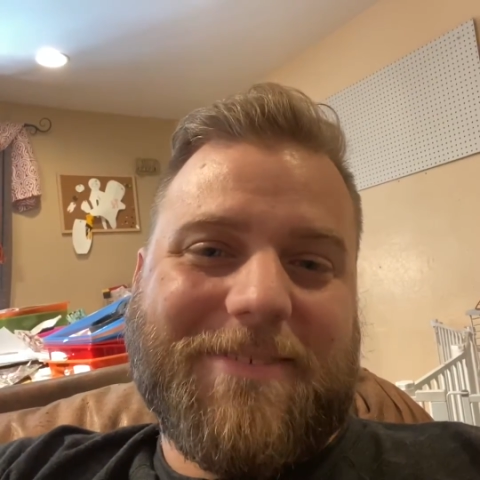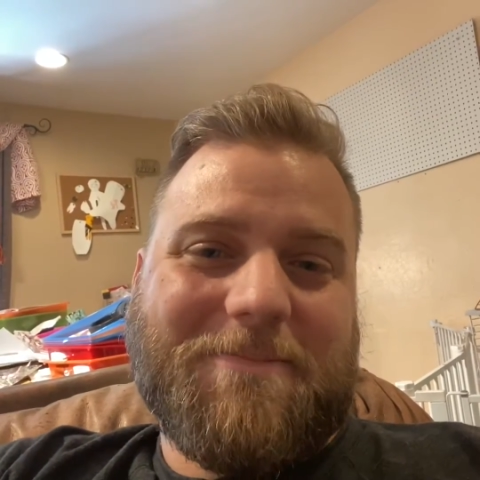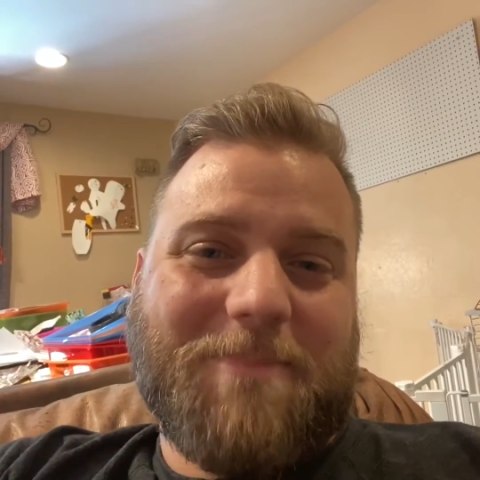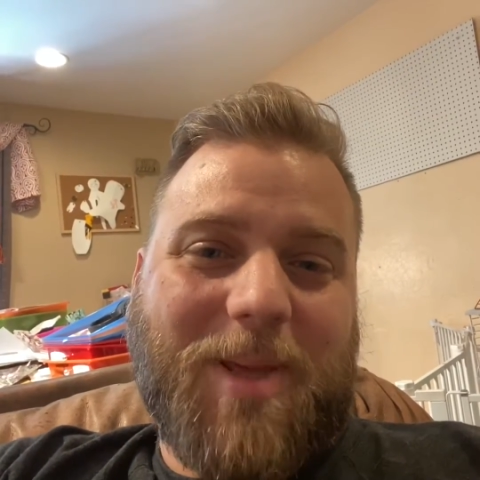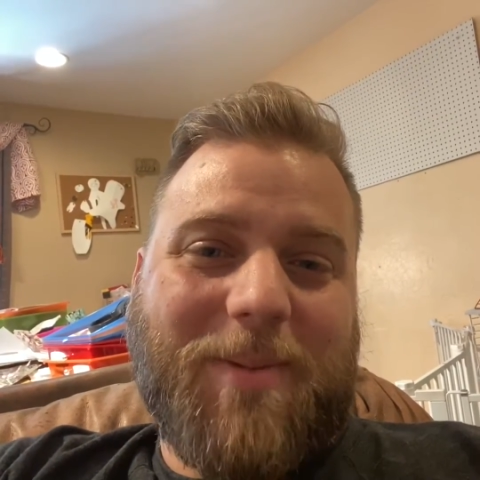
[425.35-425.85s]

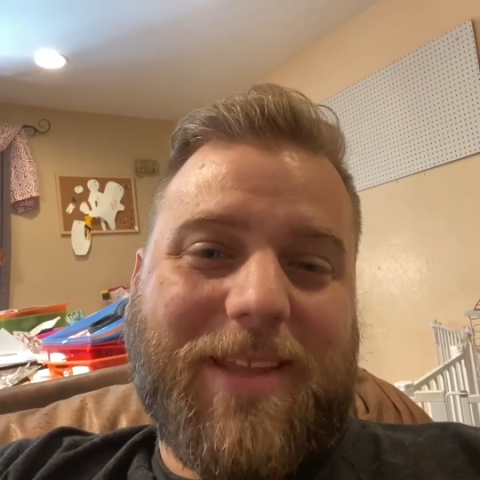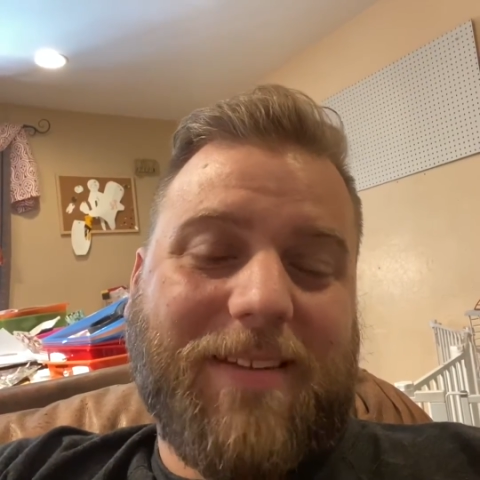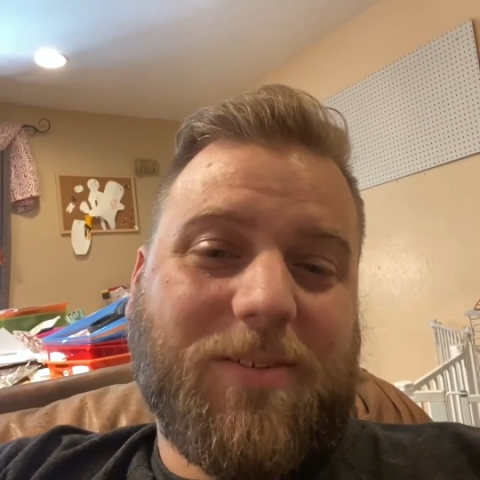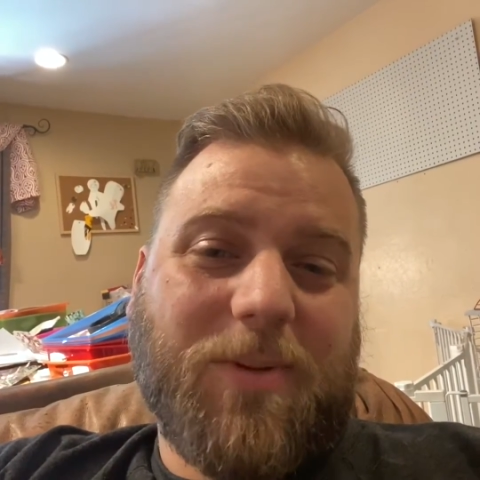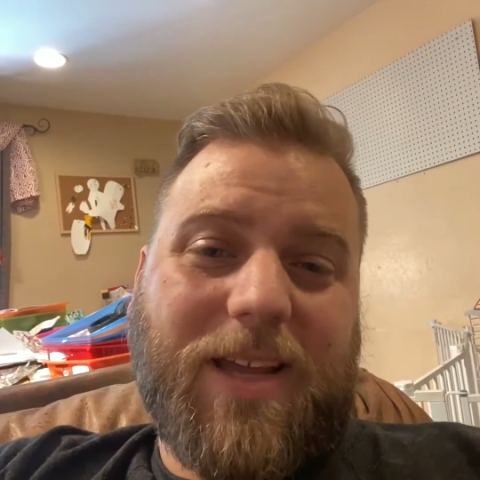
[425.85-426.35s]
maybe
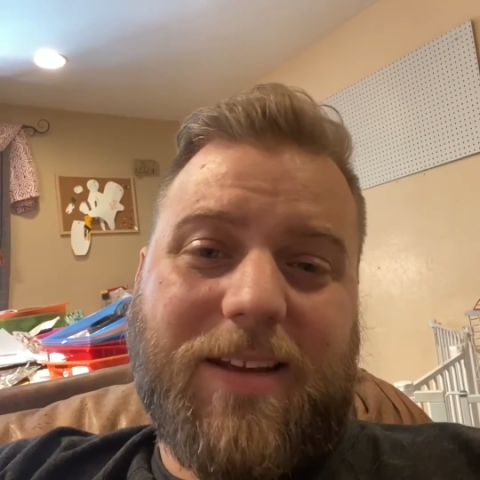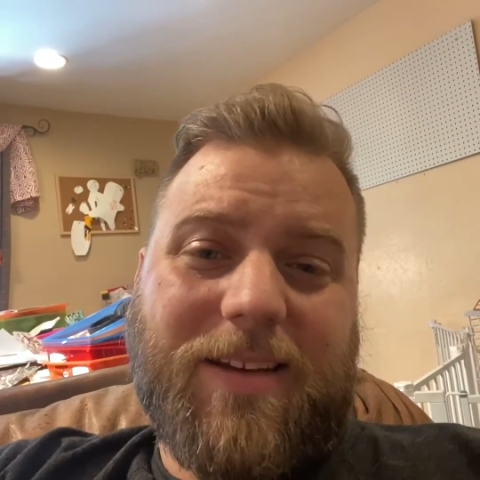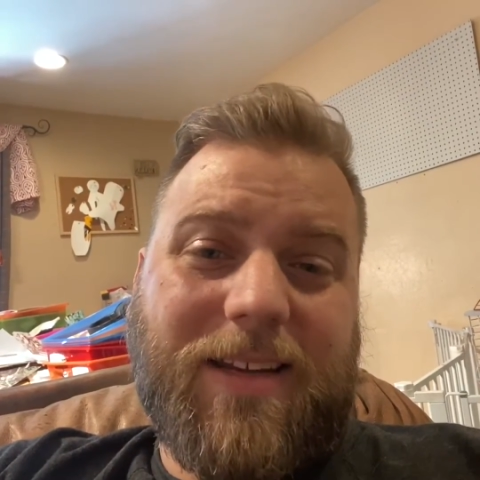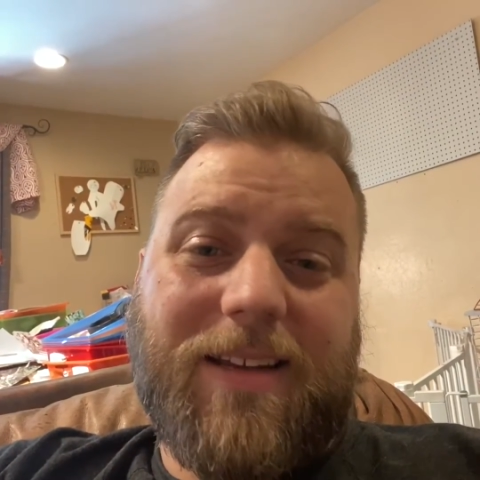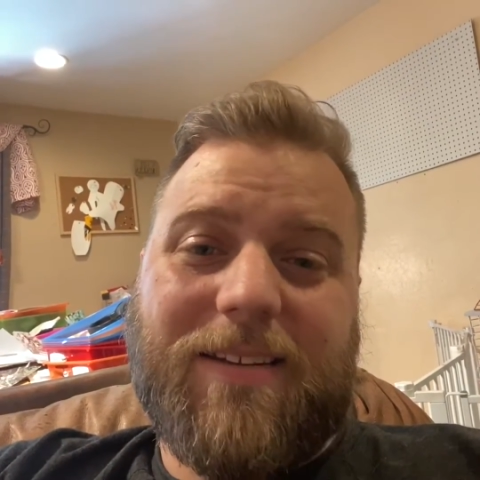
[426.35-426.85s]
that's what I
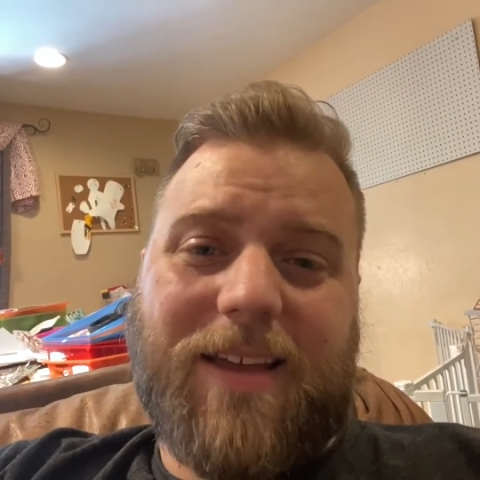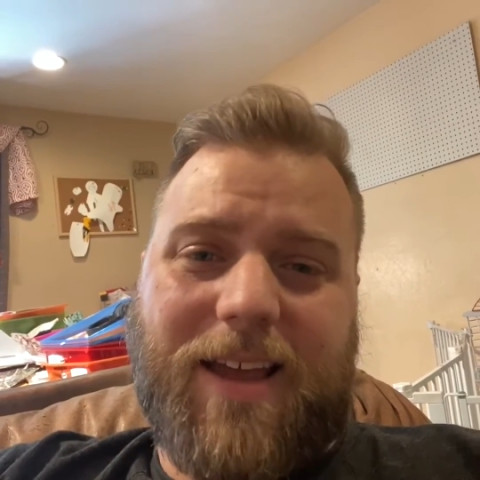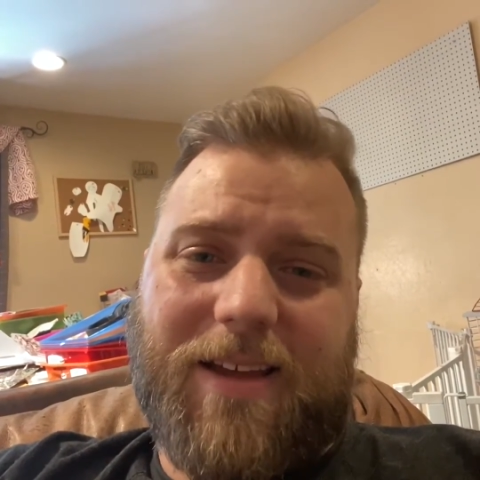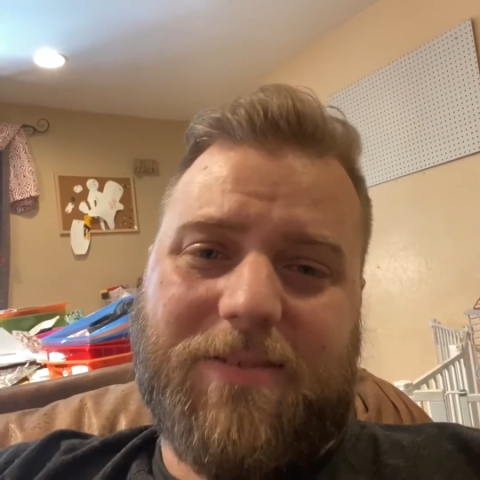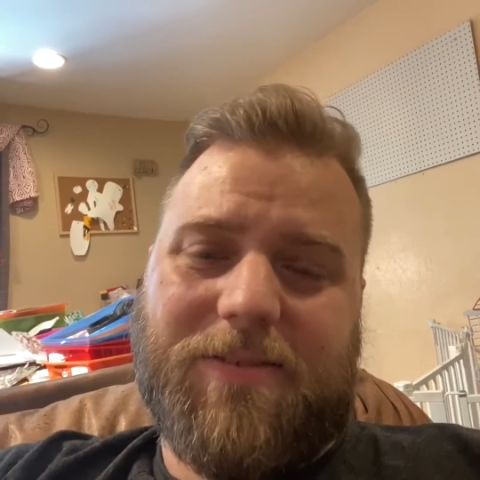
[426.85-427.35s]
need to
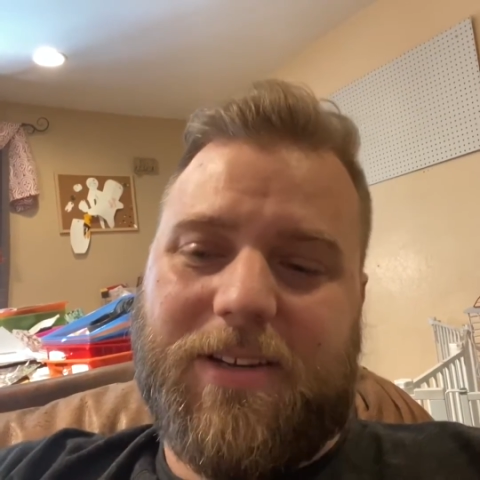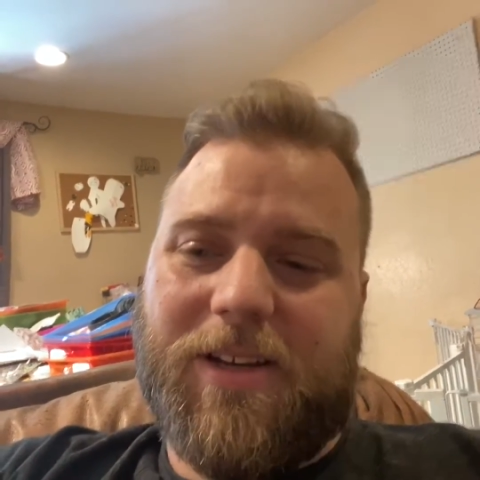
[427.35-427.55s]
have,